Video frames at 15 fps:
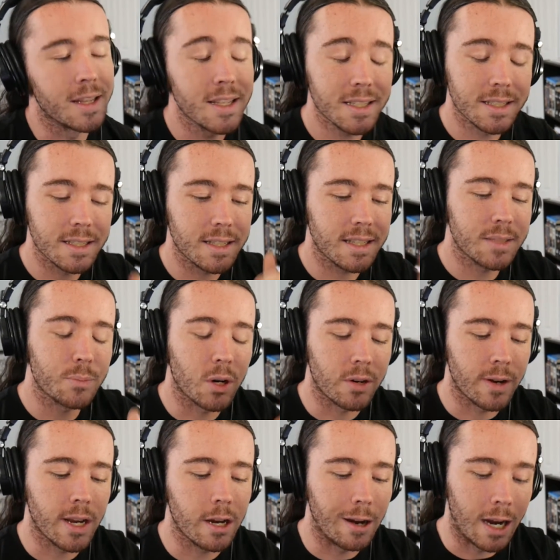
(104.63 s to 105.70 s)
This part
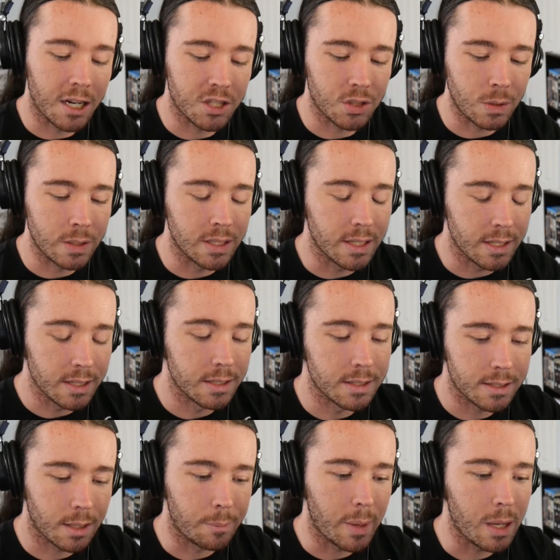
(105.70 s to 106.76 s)
right here actually is
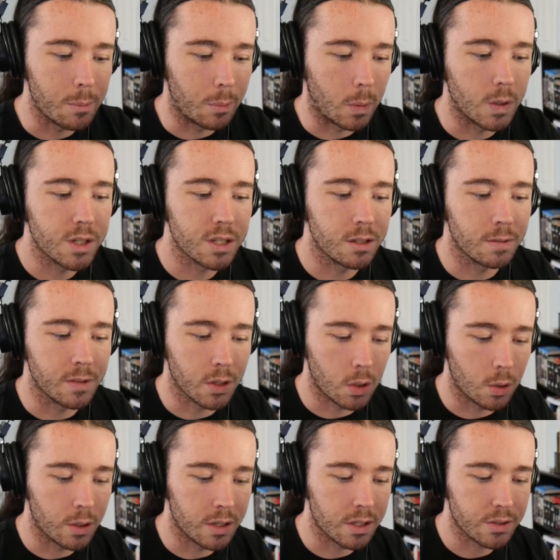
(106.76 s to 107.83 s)
the main portion of the
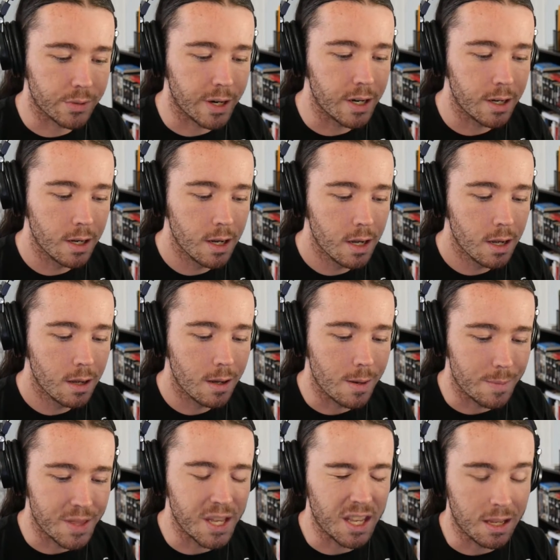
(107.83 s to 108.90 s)
chorus, right?
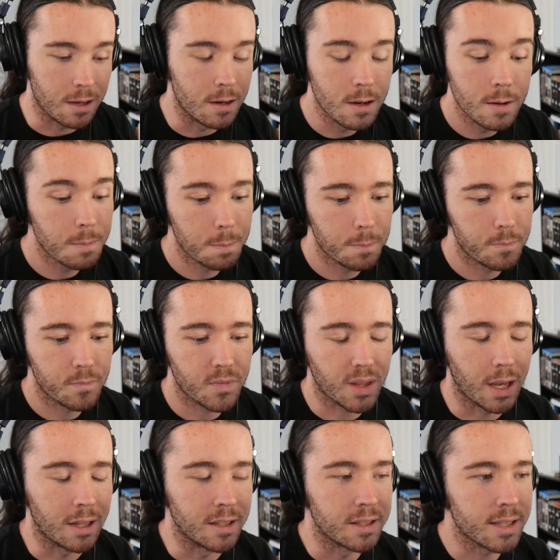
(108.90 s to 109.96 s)
I'm thinking,
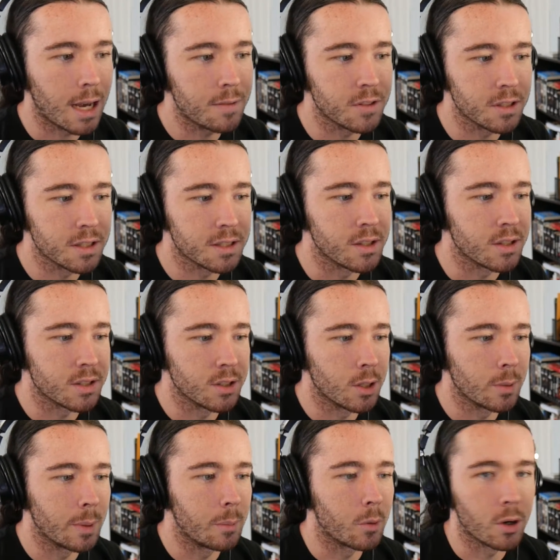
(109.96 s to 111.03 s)
at least I have to listen to this a
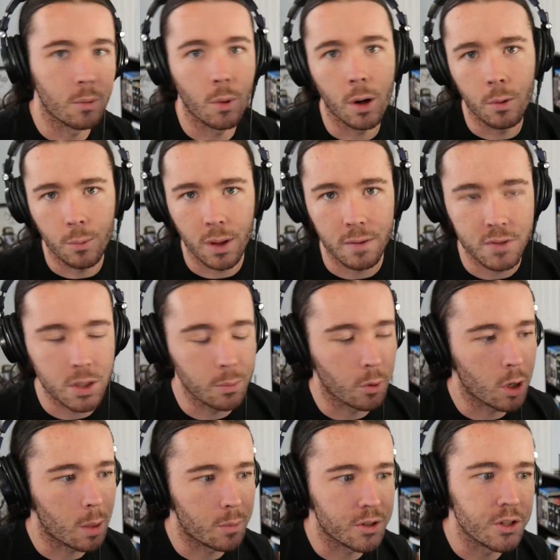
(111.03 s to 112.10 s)
little bit more. Well, we'll have two
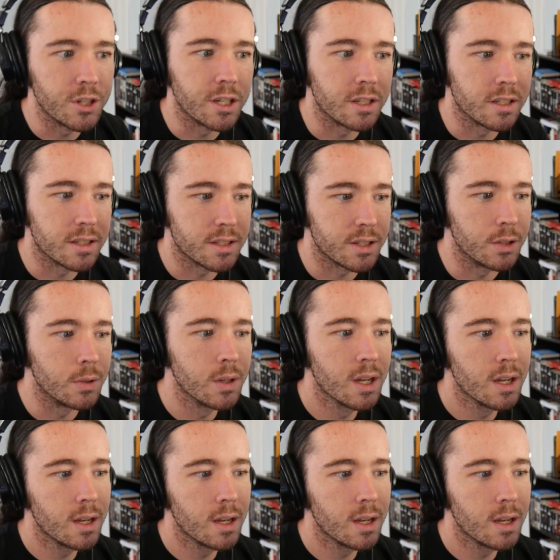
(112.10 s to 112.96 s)
more opportunities too.